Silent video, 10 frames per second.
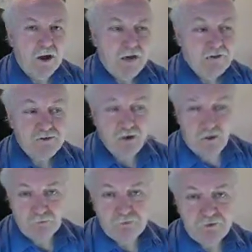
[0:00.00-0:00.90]
And as I say,
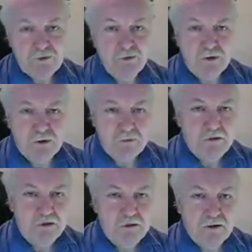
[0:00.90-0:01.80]
obviously you can
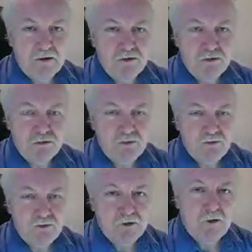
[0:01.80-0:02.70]
embed a YouTube
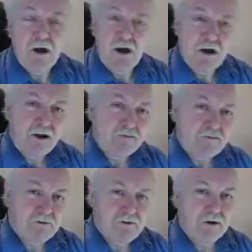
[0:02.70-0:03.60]
video. And if,
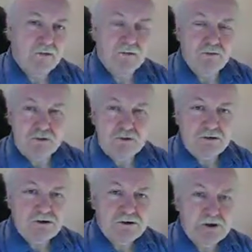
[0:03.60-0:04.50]
for example,
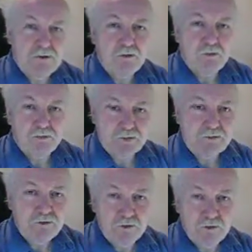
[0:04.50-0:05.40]
J&J Denholm
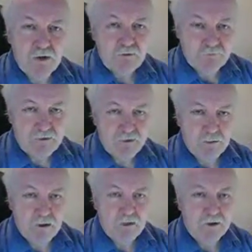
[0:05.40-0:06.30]
did do a video
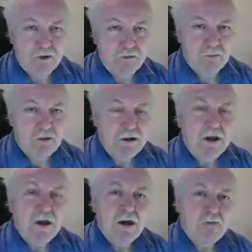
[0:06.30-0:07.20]
about their company
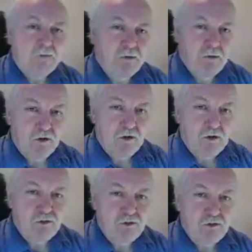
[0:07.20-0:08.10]
and put it on
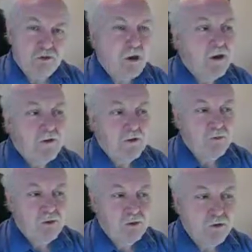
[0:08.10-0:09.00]
YouTube, then
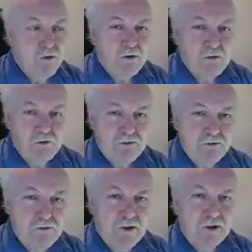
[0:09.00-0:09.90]
we could go and
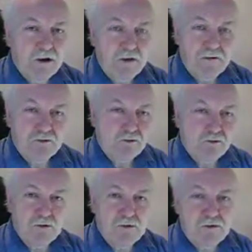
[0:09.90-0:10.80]
insert that link so
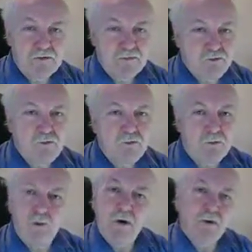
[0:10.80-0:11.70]
that it is
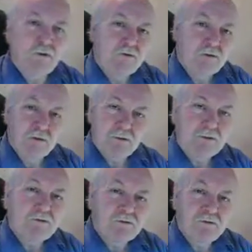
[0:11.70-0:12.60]
viewable while they're reading the
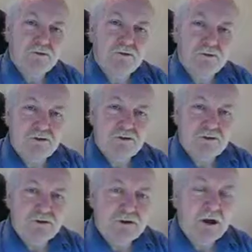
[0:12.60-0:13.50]
messages on
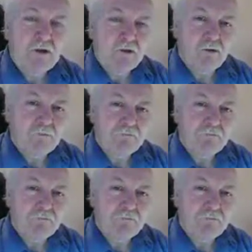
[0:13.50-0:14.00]
J&J Denholm.